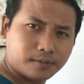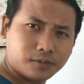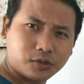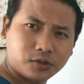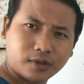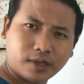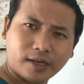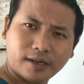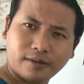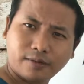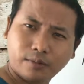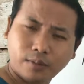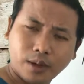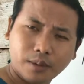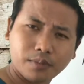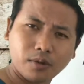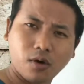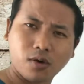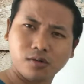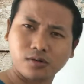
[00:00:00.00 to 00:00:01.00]
To get a
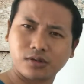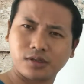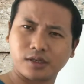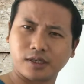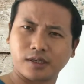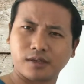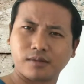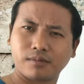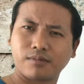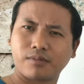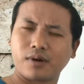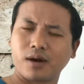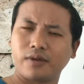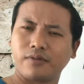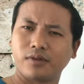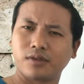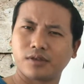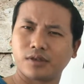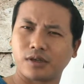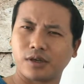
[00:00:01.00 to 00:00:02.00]
web hosting,
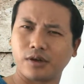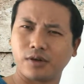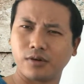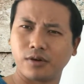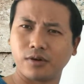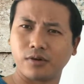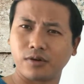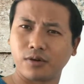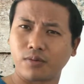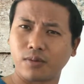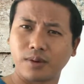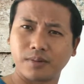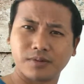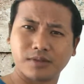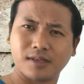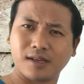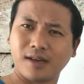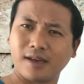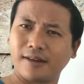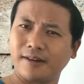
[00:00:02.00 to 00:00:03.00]
private security on your
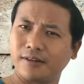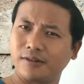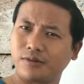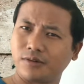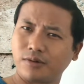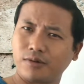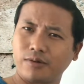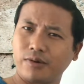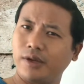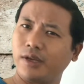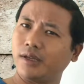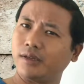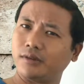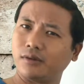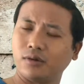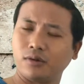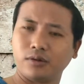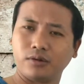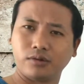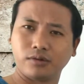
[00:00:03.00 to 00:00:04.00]
website, and to create
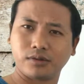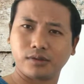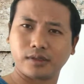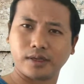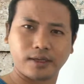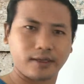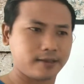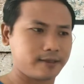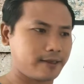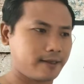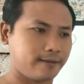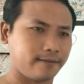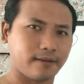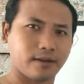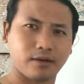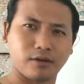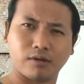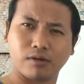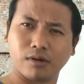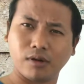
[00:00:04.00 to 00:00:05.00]
all those things, and
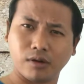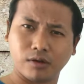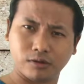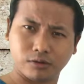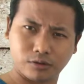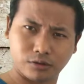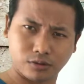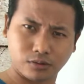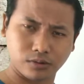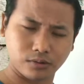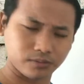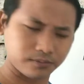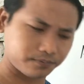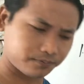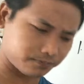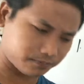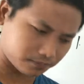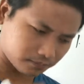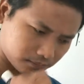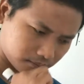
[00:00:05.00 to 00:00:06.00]
then you do
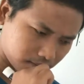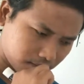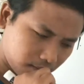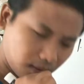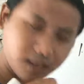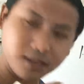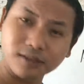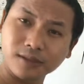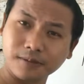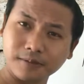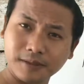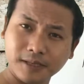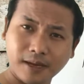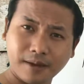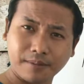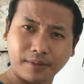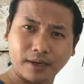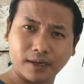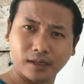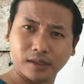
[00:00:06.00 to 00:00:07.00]

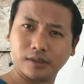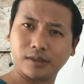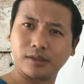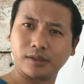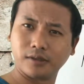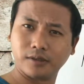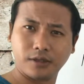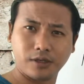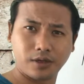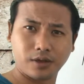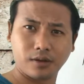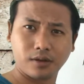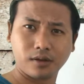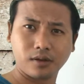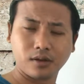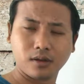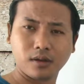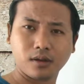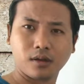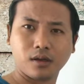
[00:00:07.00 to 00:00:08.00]
sometime get the
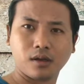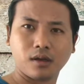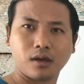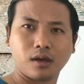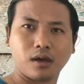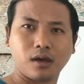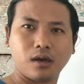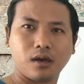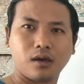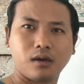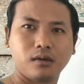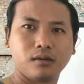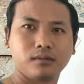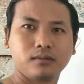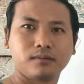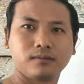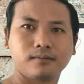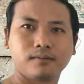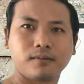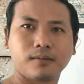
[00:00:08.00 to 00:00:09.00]

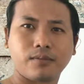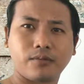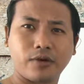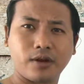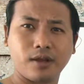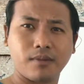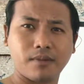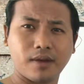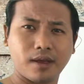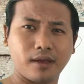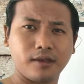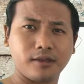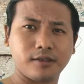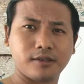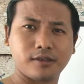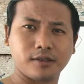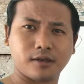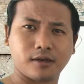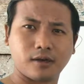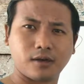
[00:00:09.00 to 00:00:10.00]

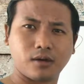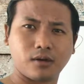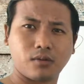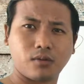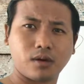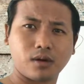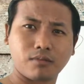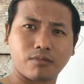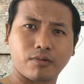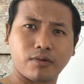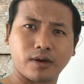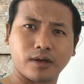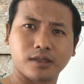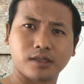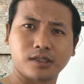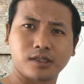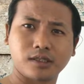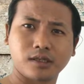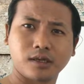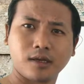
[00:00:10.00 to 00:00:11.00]
pre-made
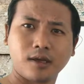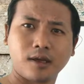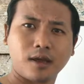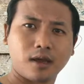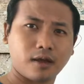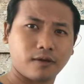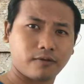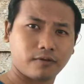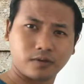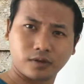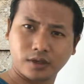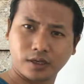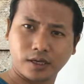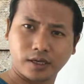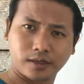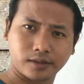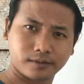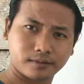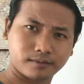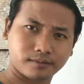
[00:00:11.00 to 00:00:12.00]
WordPress
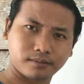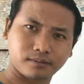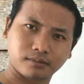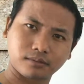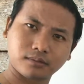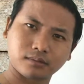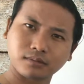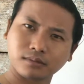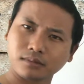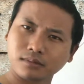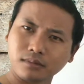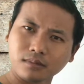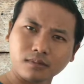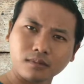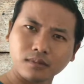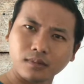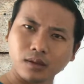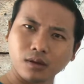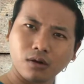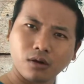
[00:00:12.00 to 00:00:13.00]
affiliate,
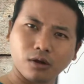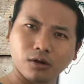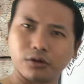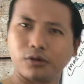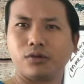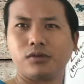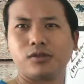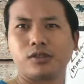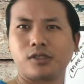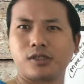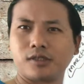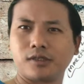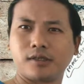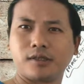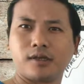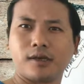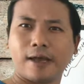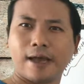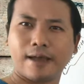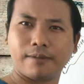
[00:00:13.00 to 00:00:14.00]
all
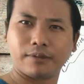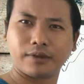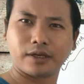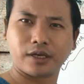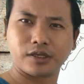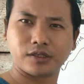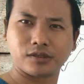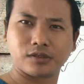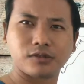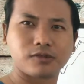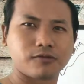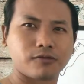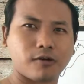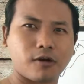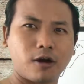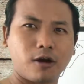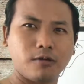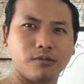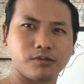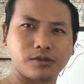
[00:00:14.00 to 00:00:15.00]
those applications,
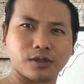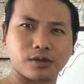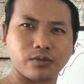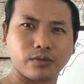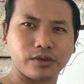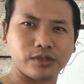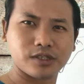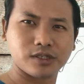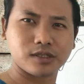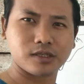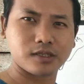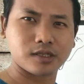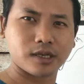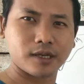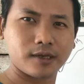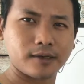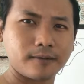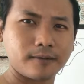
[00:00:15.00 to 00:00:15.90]
forms, and widgets,